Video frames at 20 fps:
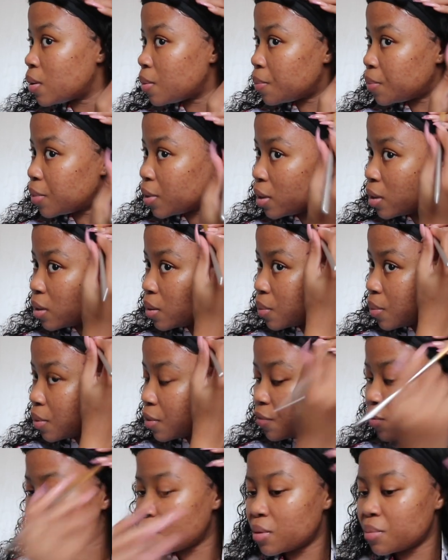But anyway,
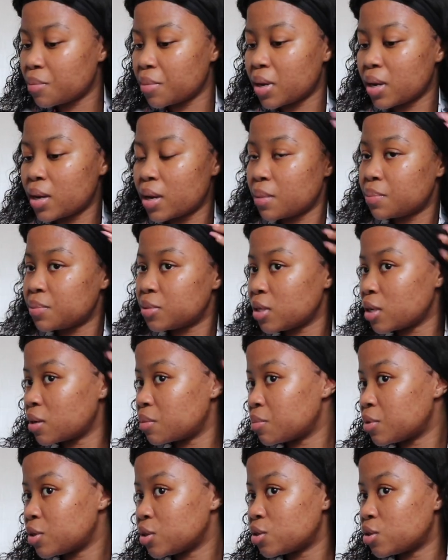for the makeup
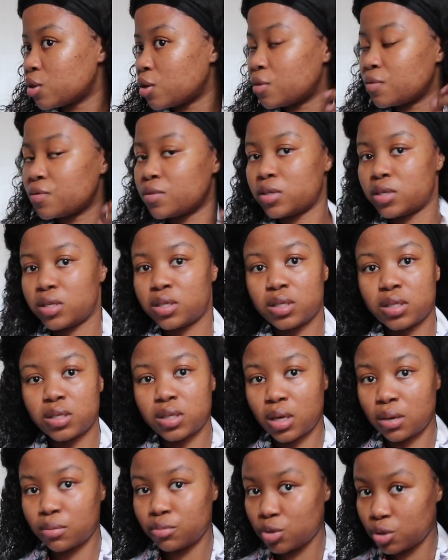segment of this,
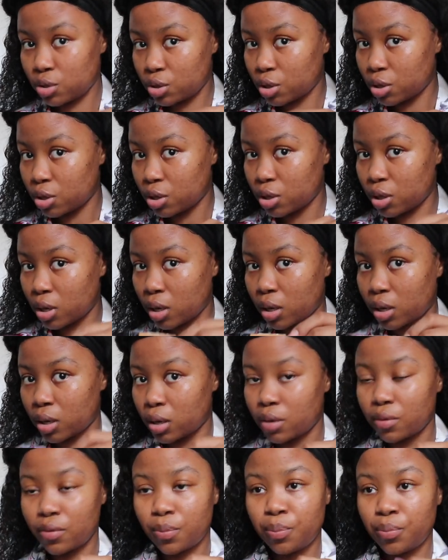I'm just gonna
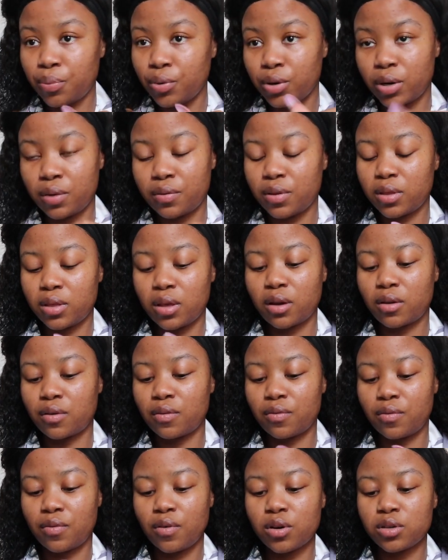like put everything in
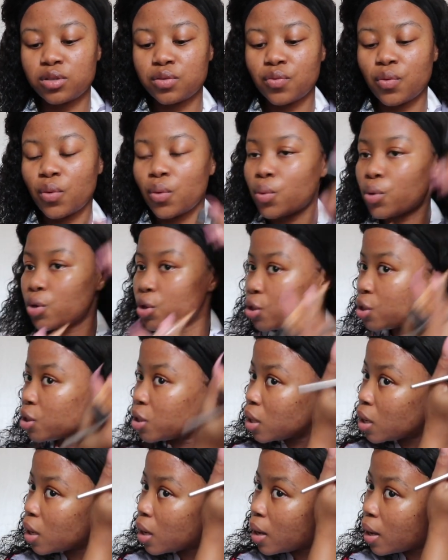fast forward
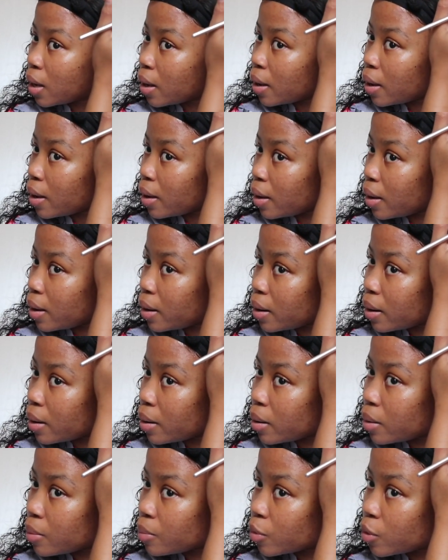and
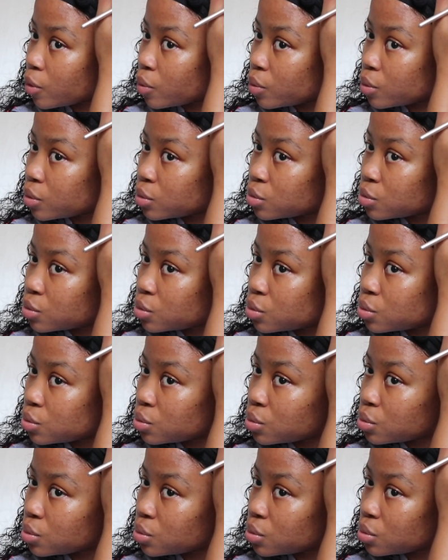I'm going
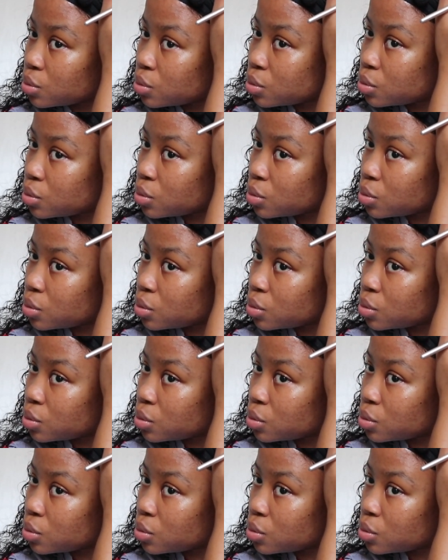to